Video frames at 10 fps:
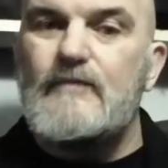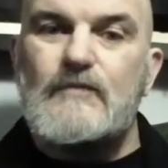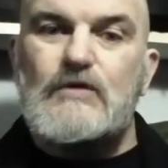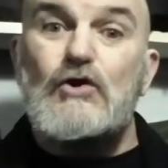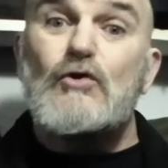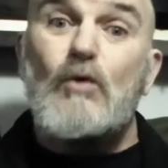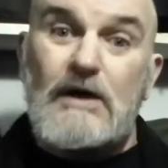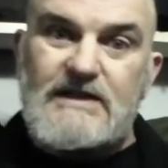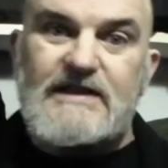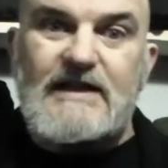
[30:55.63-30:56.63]
Good quality
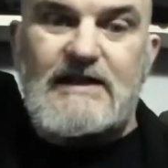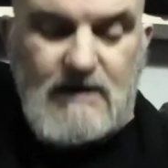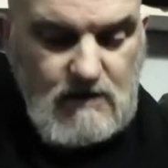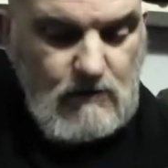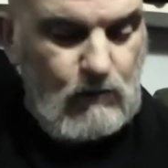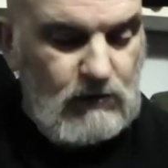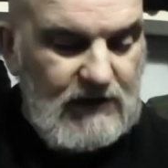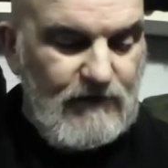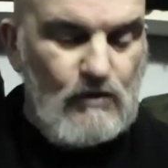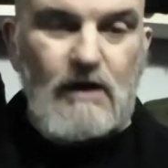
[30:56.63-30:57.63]
stick will give
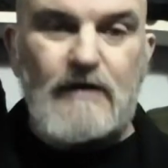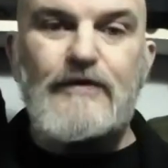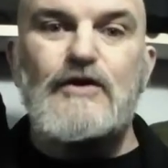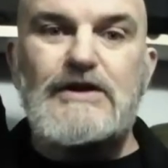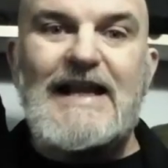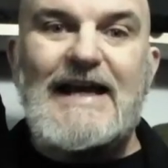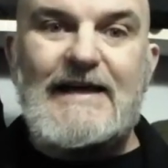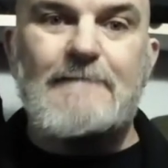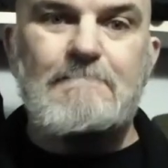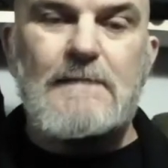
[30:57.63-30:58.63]
you a third leg
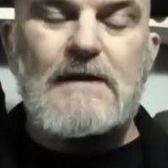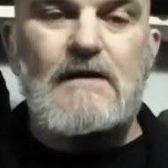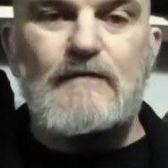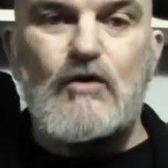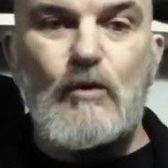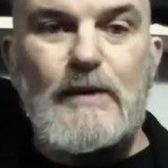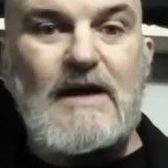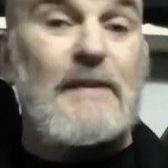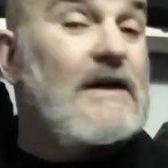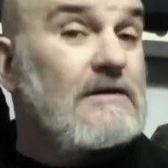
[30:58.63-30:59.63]
for going
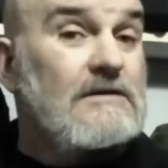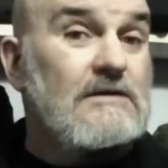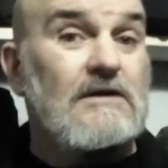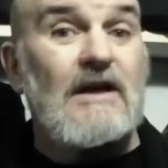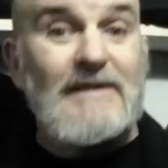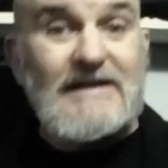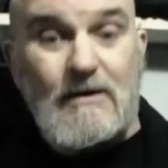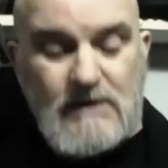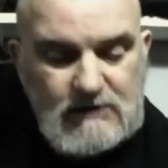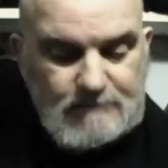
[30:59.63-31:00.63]
uphill, coming downhill.